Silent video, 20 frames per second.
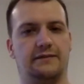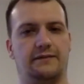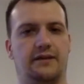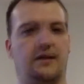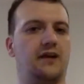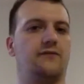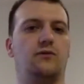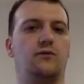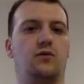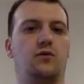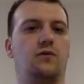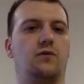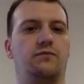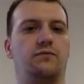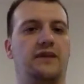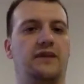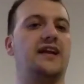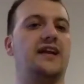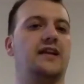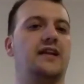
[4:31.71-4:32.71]
Therefore,
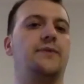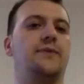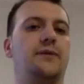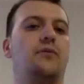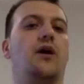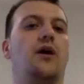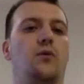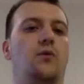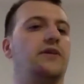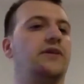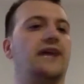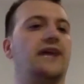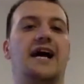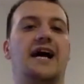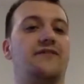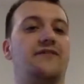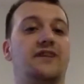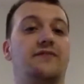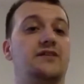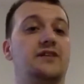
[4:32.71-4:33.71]
they're the people I want to
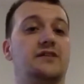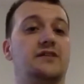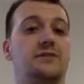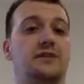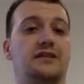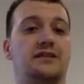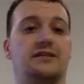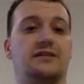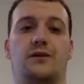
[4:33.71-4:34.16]
have in the first place.